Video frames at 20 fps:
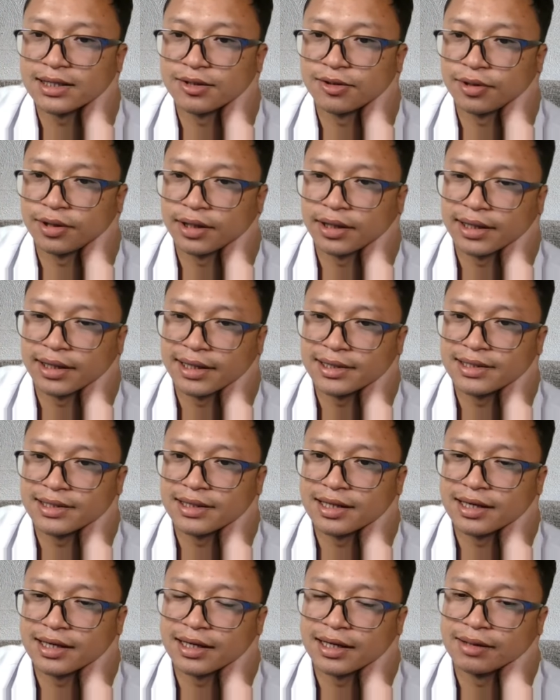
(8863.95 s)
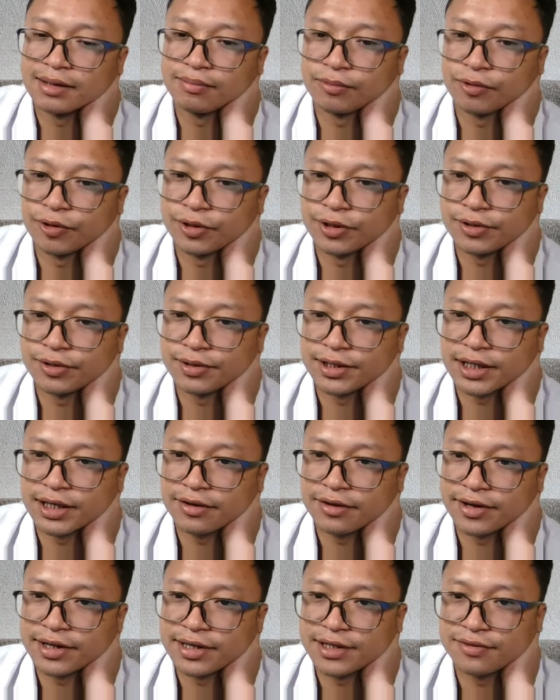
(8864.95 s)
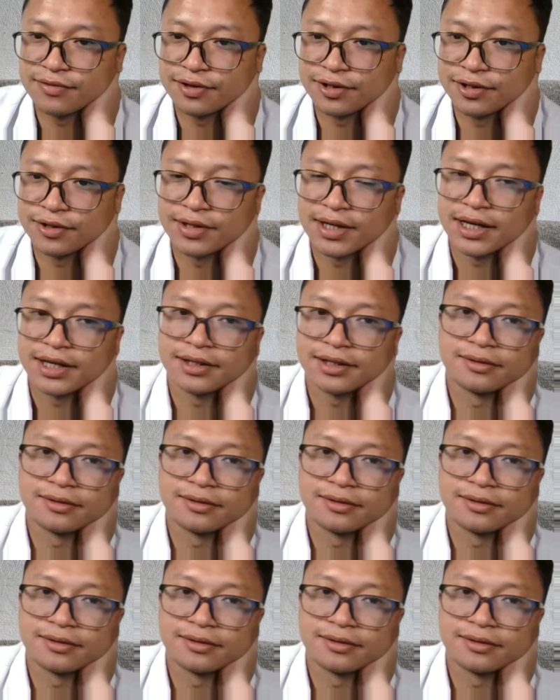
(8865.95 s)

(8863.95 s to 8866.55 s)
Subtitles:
Okay guys, then I'm going to take rest for tonight.